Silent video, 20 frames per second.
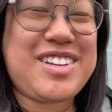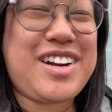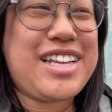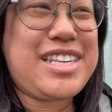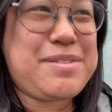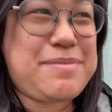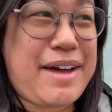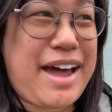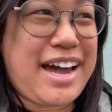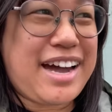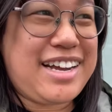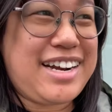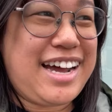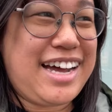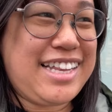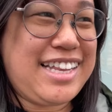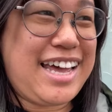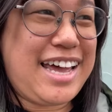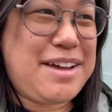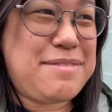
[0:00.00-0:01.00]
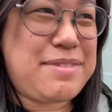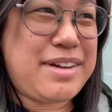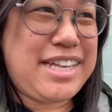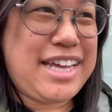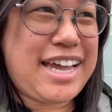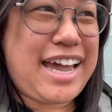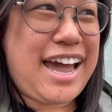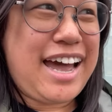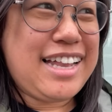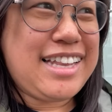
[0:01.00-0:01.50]
not to bag on LA, but
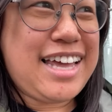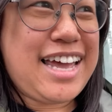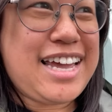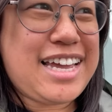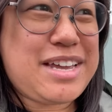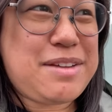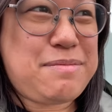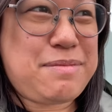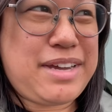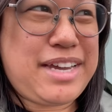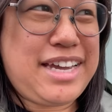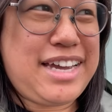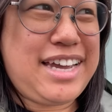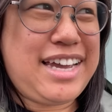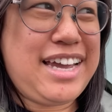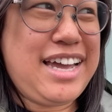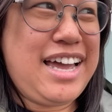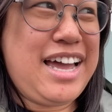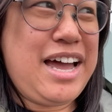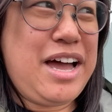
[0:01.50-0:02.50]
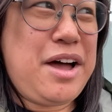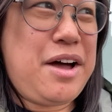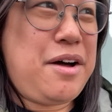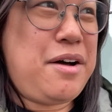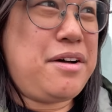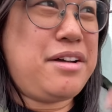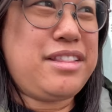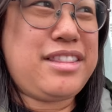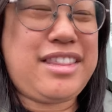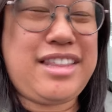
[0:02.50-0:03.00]
like LA can be
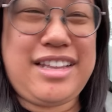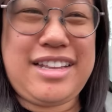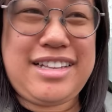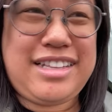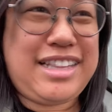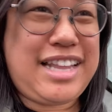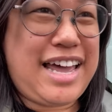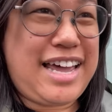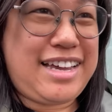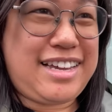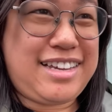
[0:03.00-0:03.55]
like